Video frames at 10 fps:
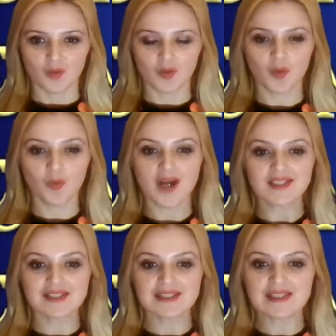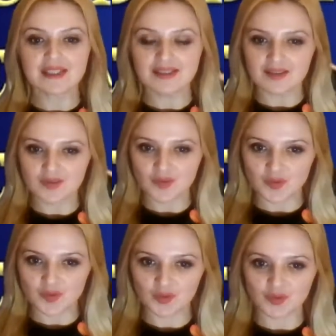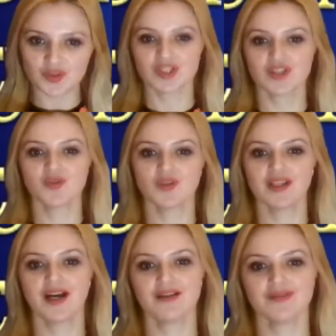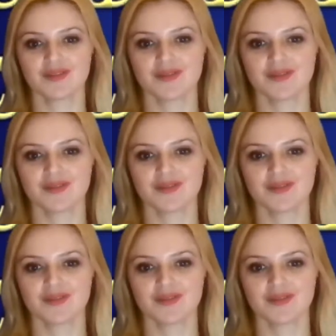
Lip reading: or what's needed to do to change your life.